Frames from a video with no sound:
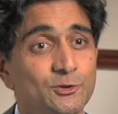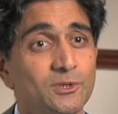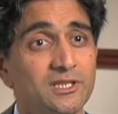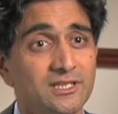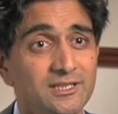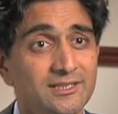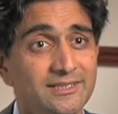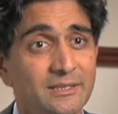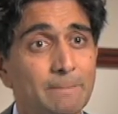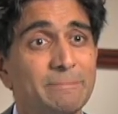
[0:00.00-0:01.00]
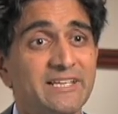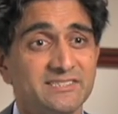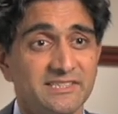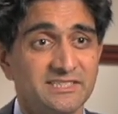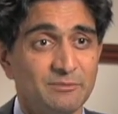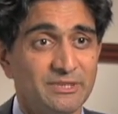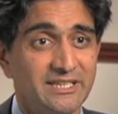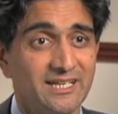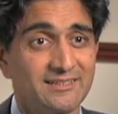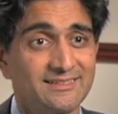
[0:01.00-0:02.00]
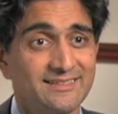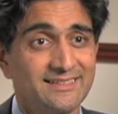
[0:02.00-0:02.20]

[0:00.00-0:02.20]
to learn basic CPR.